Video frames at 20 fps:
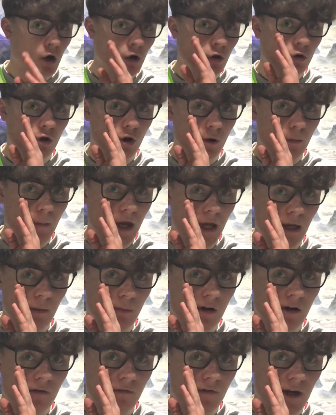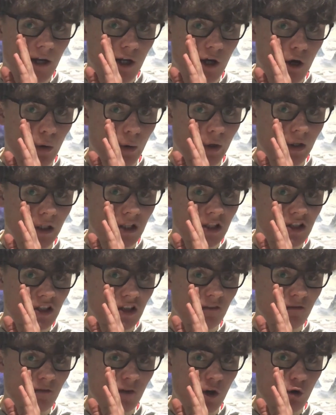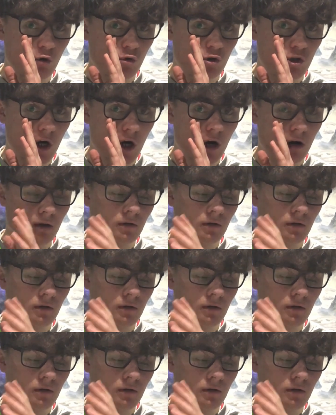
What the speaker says: There may be a video on this in the future.